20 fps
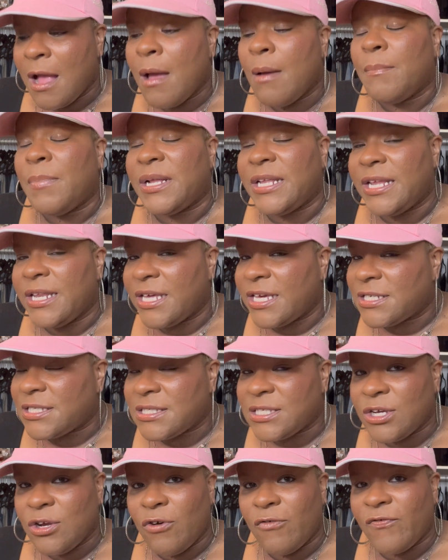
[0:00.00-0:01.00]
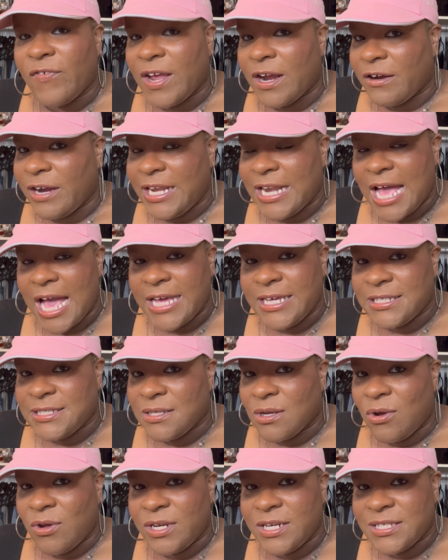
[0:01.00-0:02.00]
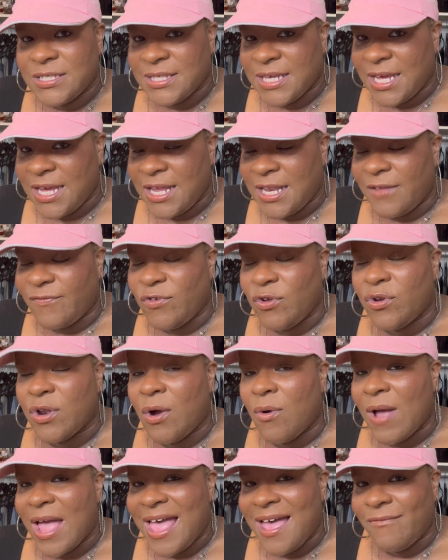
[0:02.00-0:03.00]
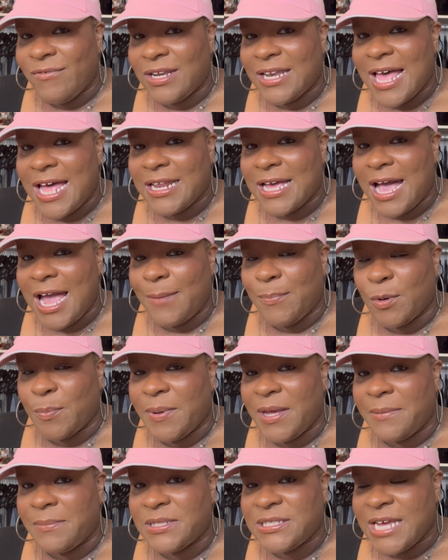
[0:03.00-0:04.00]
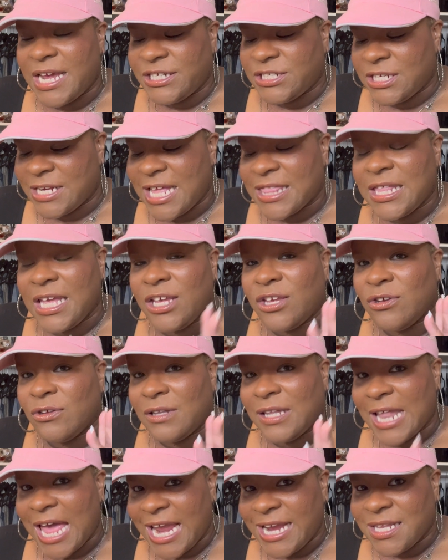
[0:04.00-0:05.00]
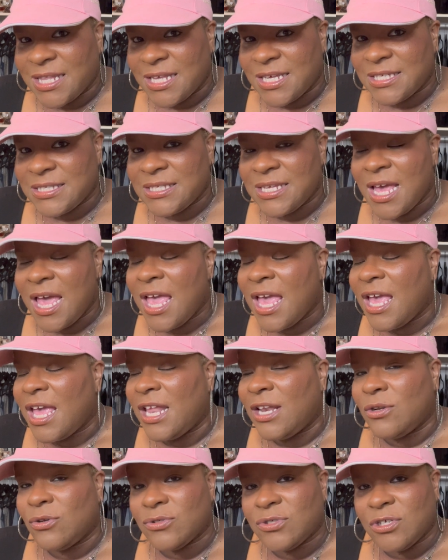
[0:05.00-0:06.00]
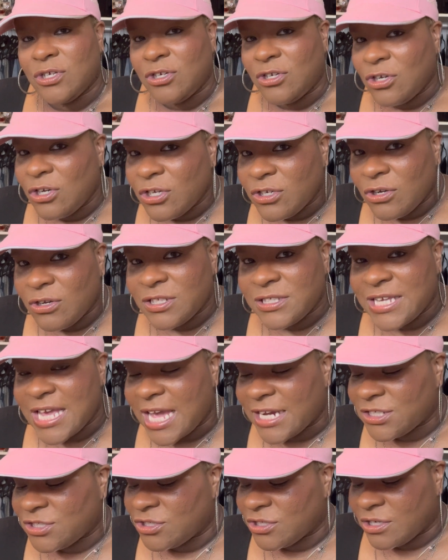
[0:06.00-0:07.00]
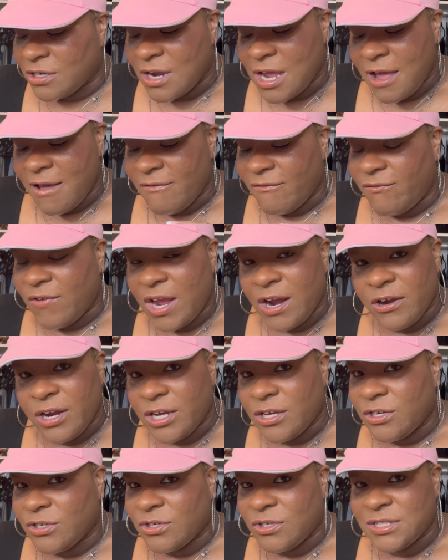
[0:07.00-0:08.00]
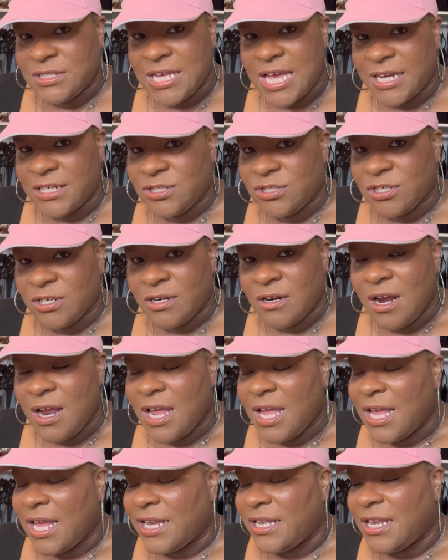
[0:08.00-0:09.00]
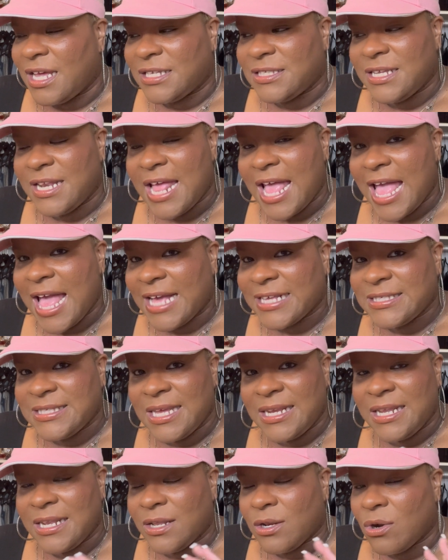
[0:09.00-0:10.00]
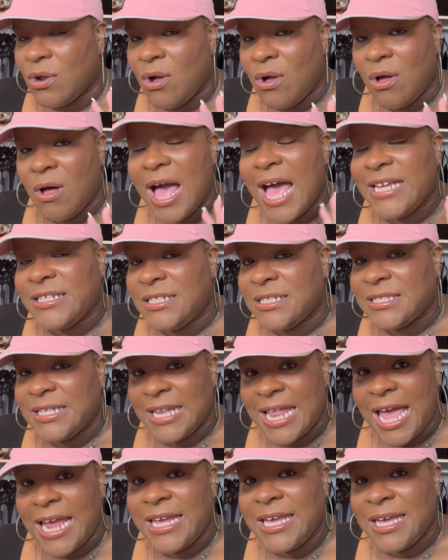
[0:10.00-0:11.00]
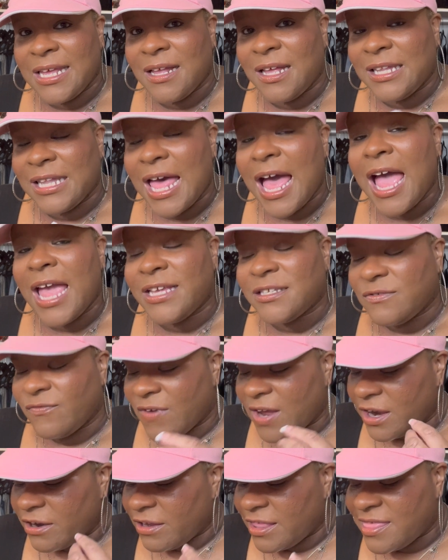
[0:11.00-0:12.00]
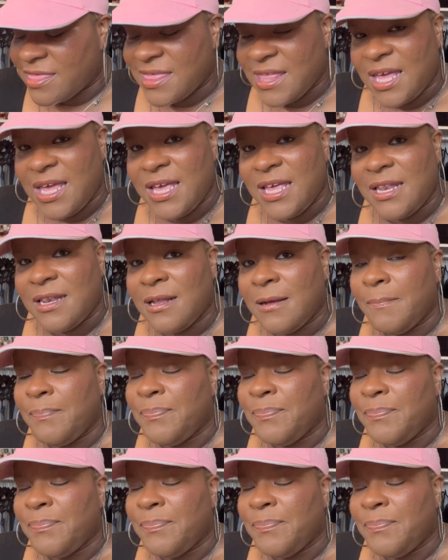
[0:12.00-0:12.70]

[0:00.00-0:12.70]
but it is still very nice on the skin. If you don't have a lot of hyperpigmentation, I think you'll like this. It looks good on texture, very good on texture. It doesn't accent it at all. I just like it a lot. It's very thin,